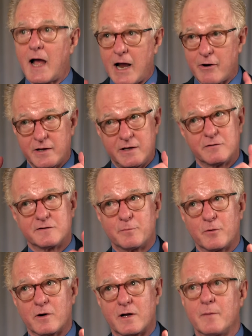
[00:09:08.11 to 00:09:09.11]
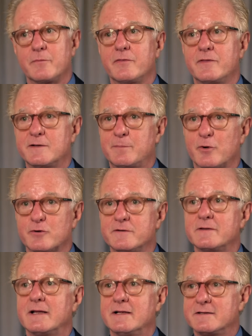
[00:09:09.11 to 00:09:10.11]
our ears perk up, that this
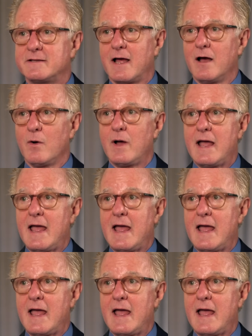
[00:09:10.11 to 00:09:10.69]
person is now